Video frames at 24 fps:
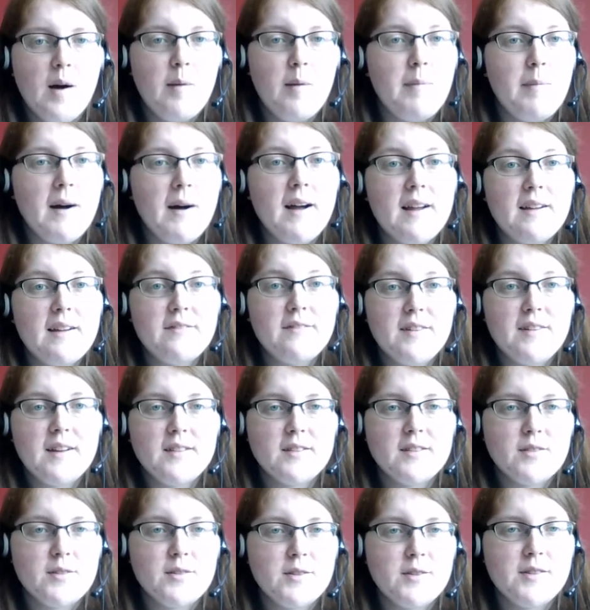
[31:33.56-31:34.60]
My
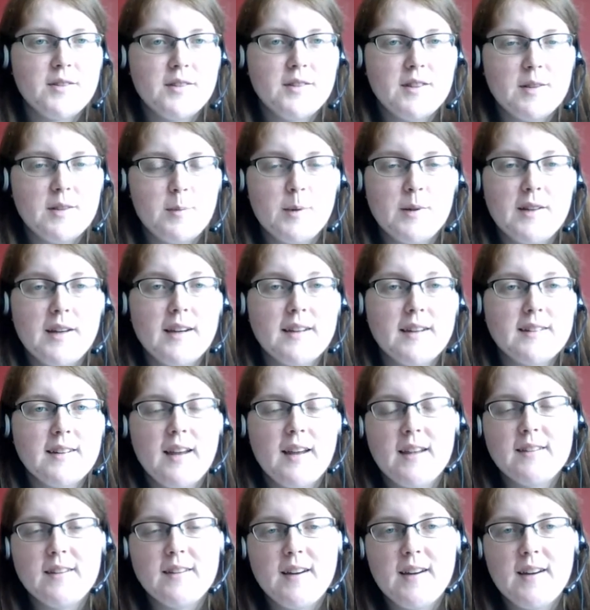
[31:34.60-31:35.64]
first cross stitch project,
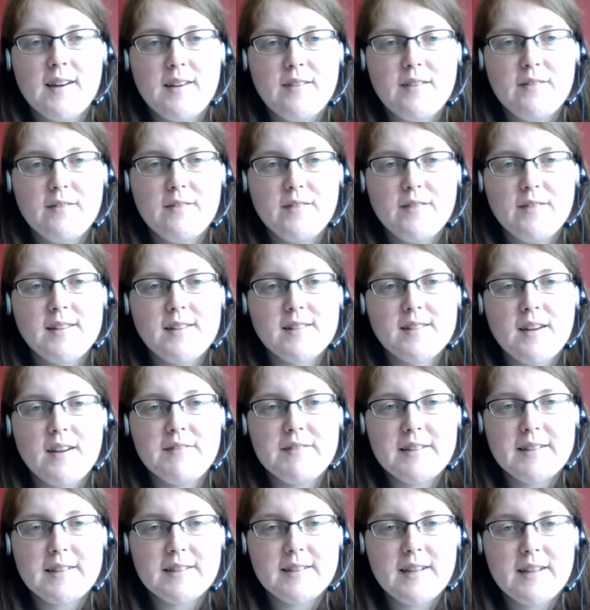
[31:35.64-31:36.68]
as I
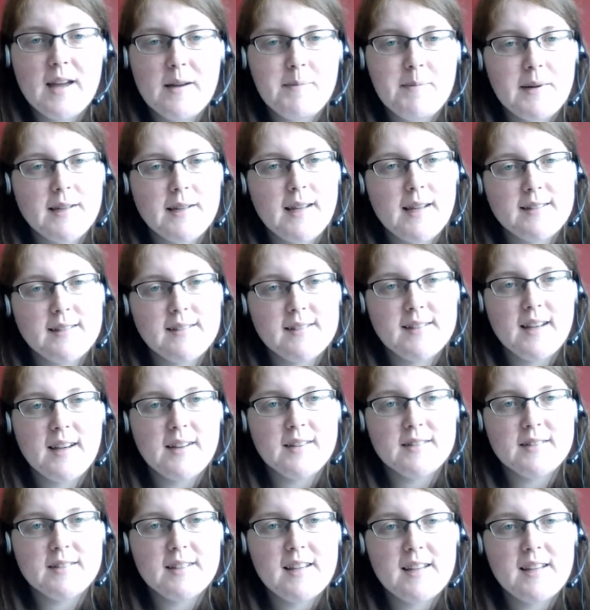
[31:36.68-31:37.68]
rediscovered at my nan's house,